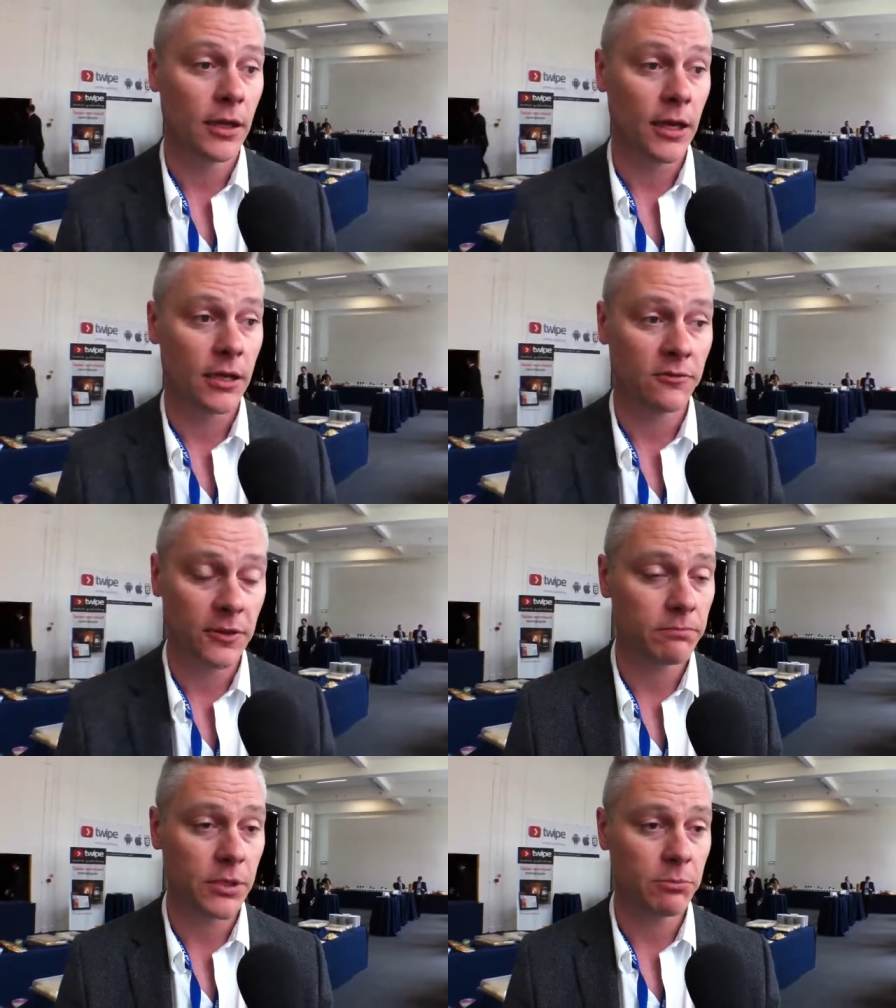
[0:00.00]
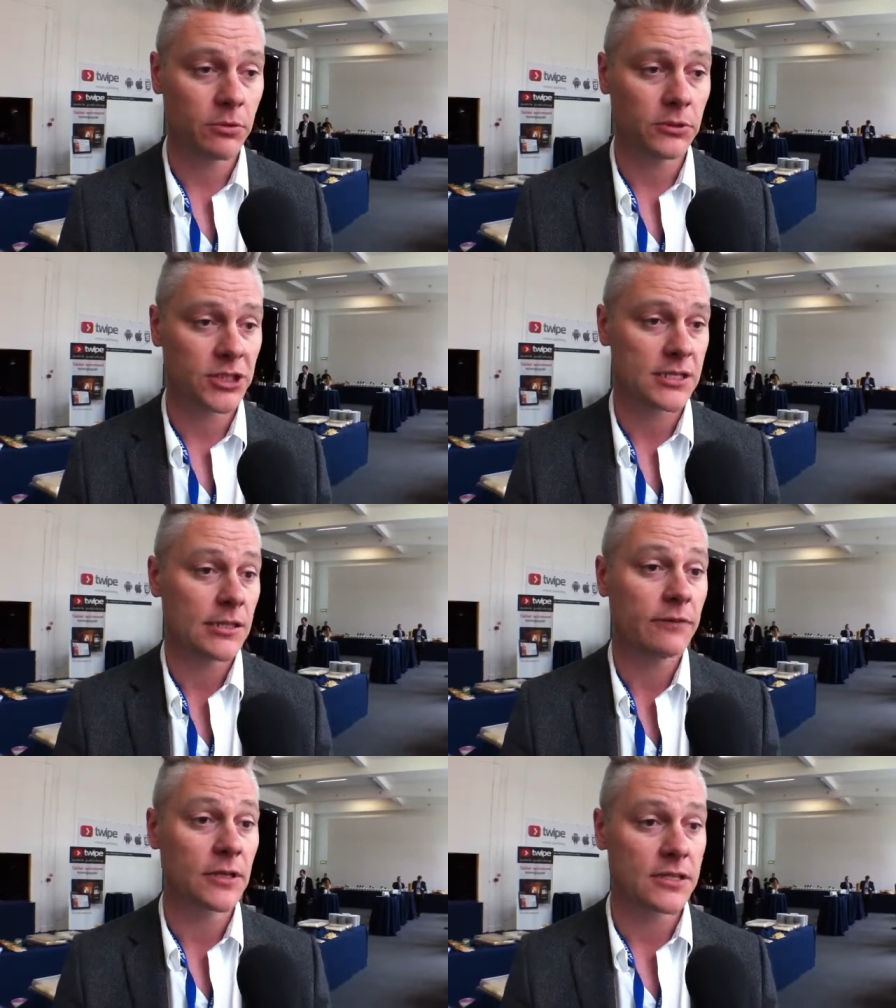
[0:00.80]
And I think people just
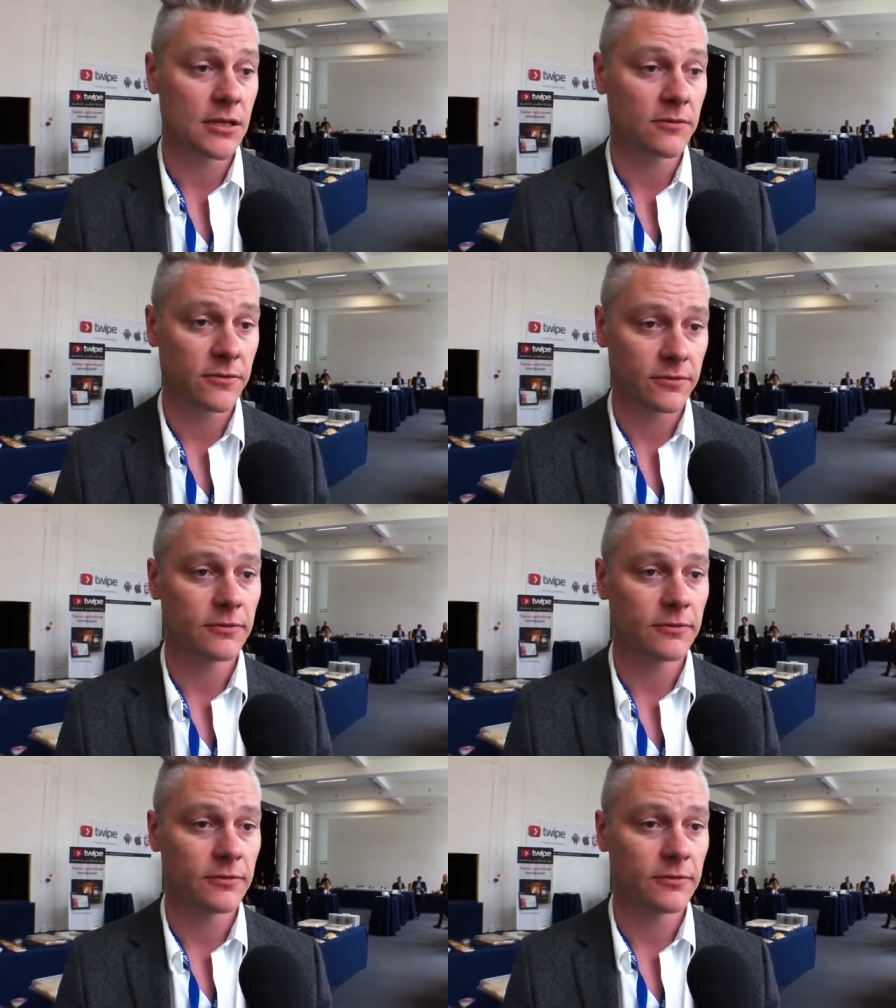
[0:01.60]
love that stuff.